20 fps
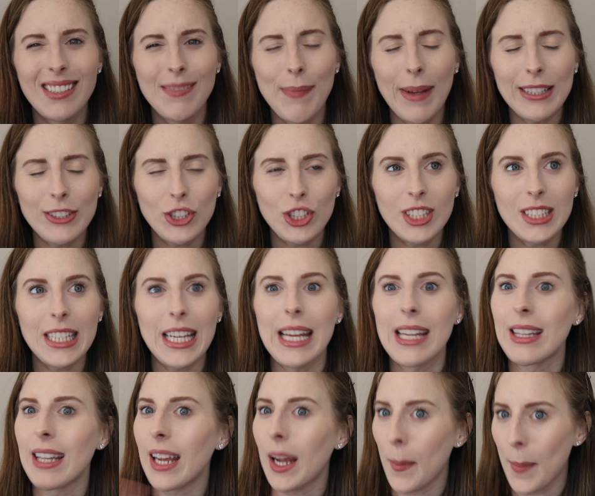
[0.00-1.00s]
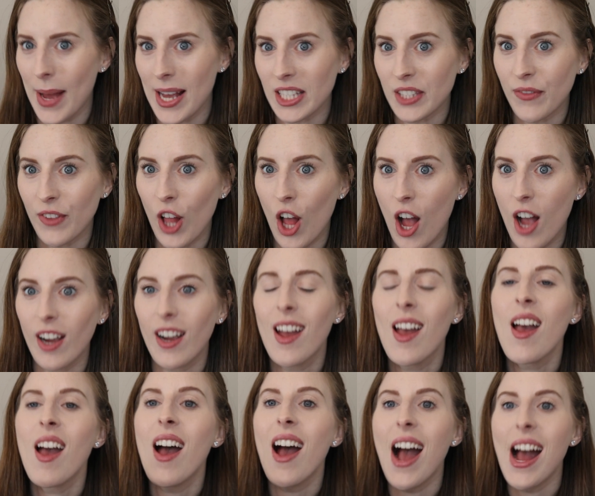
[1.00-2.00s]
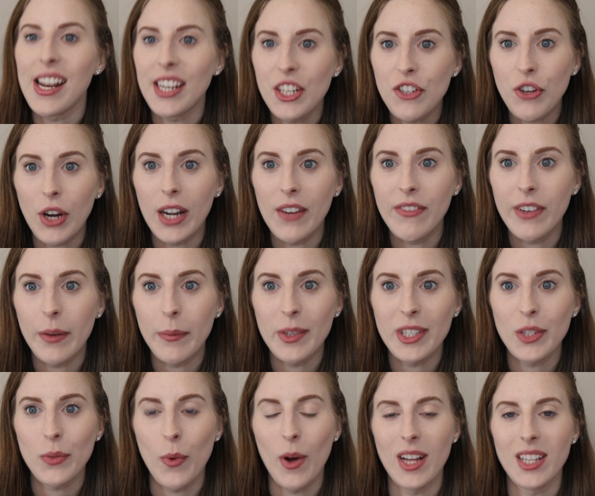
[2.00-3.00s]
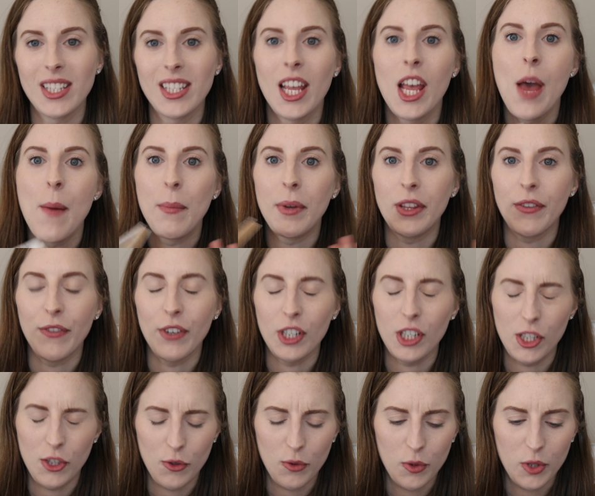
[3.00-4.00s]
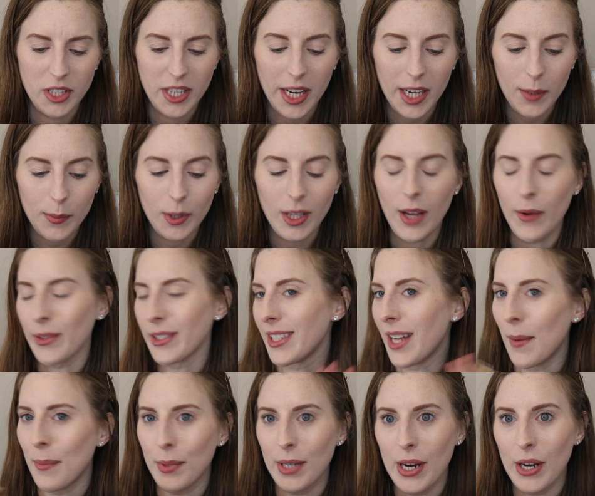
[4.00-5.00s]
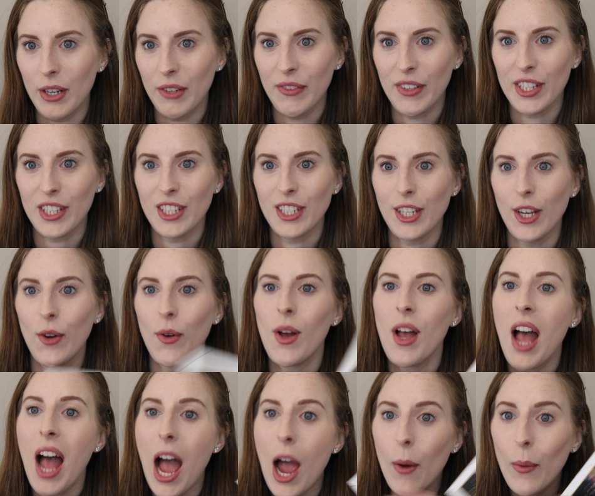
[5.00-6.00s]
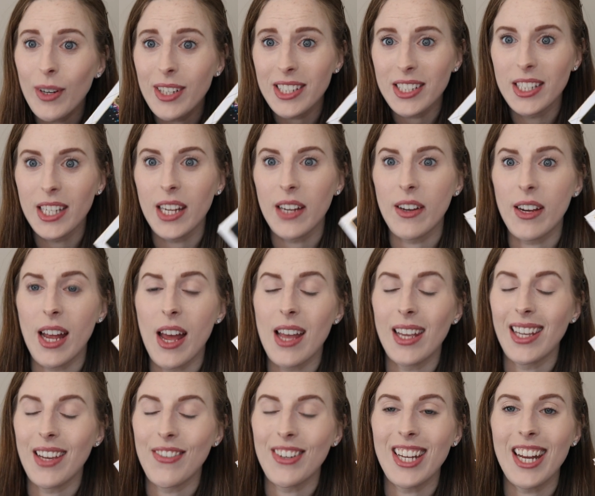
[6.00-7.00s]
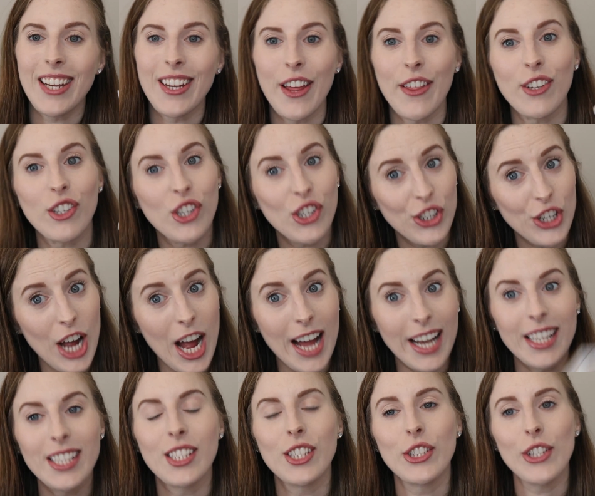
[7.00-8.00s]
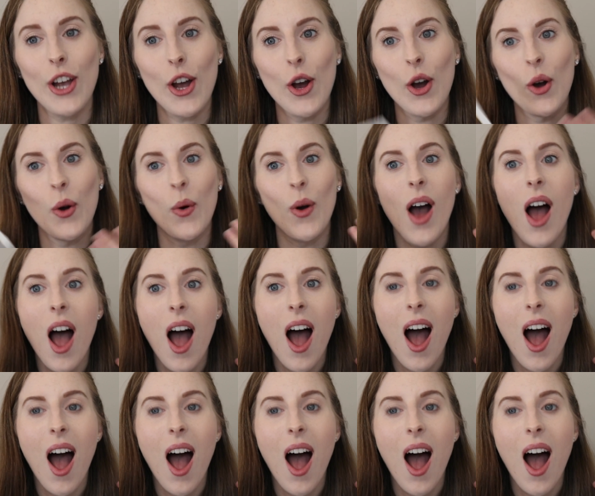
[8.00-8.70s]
mentioned in like a past vlog, I did try to film this once, but the footage was terrible. I was not proud of it, so I wanted to give it another shot. So